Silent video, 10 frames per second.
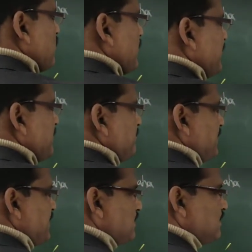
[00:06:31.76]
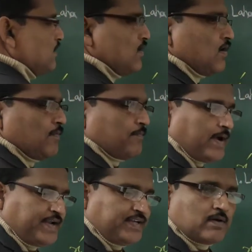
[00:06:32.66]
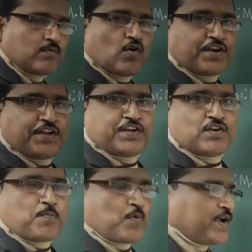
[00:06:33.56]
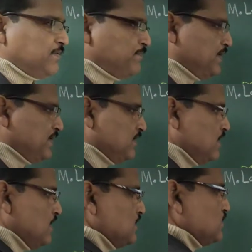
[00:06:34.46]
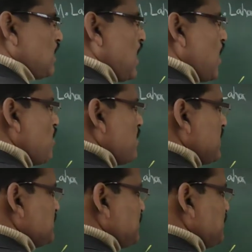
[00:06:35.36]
point P. Find the coordinate of point P. So how much